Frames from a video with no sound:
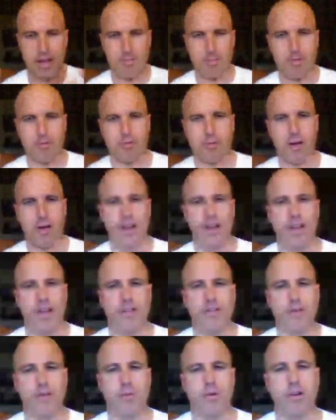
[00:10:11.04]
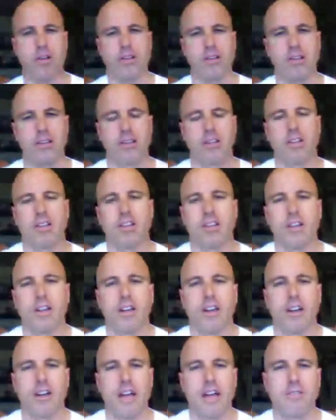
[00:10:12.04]
Happy Friday, everyone.
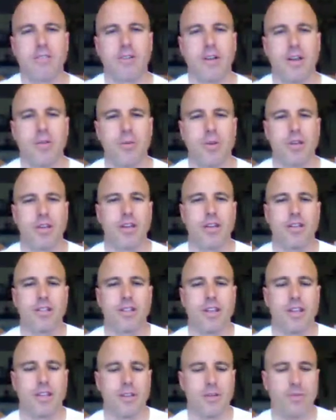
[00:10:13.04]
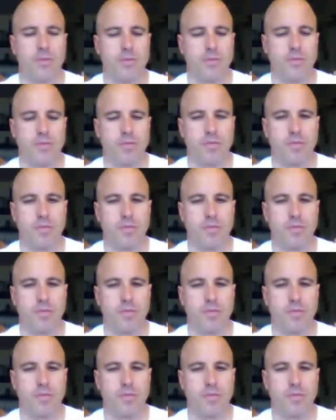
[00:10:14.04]
Have a great weekend. Thank you.